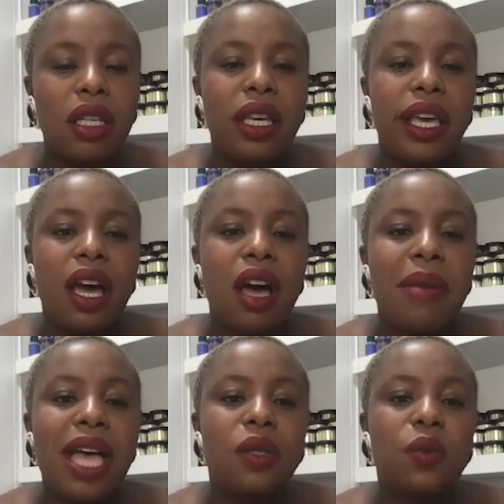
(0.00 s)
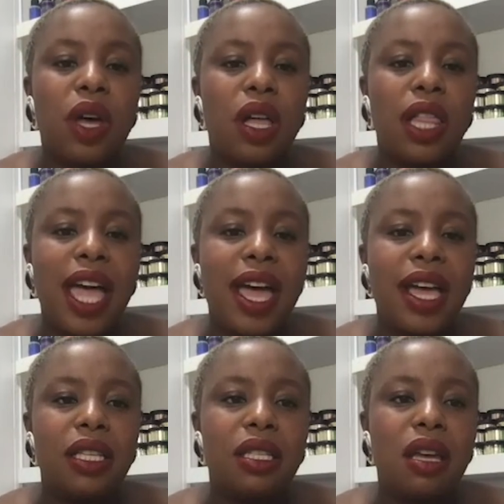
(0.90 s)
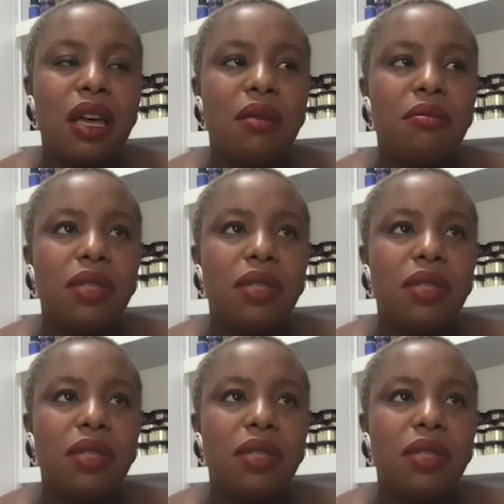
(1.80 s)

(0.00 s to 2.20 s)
um, as well as um,